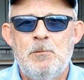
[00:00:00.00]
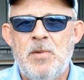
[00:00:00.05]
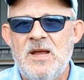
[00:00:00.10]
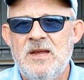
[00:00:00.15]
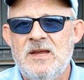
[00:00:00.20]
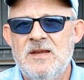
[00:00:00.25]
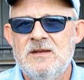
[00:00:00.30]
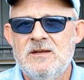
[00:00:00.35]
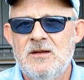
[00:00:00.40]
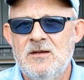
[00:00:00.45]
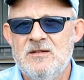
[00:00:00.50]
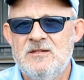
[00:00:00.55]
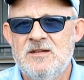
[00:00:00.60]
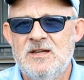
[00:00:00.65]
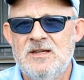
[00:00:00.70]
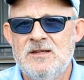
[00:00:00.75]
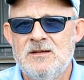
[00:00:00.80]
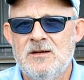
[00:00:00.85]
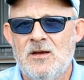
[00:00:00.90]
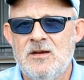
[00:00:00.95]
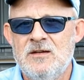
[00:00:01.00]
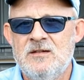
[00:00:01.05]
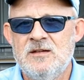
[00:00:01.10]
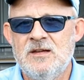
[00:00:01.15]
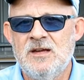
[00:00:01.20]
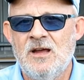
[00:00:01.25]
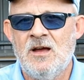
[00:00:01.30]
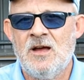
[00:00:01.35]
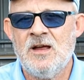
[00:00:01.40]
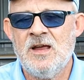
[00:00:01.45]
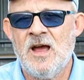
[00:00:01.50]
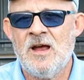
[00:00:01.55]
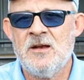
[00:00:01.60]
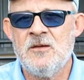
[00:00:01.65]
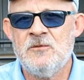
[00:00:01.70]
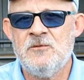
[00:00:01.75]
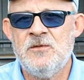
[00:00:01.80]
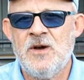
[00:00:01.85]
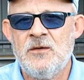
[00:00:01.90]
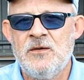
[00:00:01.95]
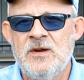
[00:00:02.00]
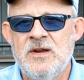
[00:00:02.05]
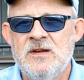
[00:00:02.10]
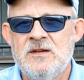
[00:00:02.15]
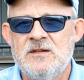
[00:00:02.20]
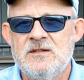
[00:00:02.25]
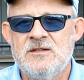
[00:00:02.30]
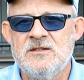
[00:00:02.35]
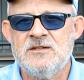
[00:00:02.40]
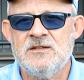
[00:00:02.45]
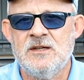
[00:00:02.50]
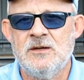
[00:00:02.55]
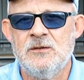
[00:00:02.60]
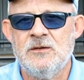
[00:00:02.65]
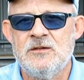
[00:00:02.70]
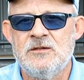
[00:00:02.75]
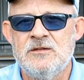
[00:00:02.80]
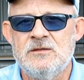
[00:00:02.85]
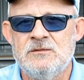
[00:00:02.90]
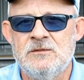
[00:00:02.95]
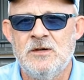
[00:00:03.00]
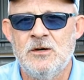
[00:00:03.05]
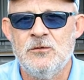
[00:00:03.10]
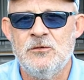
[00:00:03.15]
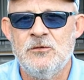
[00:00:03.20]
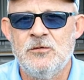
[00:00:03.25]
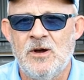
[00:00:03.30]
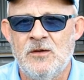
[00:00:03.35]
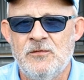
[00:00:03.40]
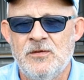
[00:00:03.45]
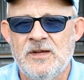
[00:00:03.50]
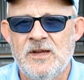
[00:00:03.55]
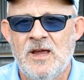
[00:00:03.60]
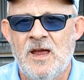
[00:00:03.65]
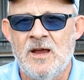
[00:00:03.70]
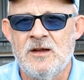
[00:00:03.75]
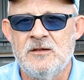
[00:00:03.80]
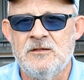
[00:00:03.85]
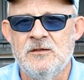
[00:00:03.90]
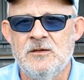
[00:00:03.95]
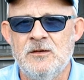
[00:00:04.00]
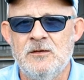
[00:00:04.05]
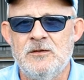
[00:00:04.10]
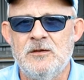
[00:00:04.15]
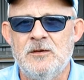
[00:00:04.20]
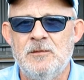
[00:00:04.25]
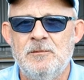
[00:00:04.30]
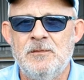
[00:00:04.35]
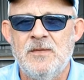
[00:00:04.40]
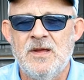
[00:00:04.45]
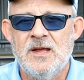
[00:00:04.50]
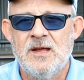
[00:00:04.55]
Back in 1990, I had a very serious road traffic accident.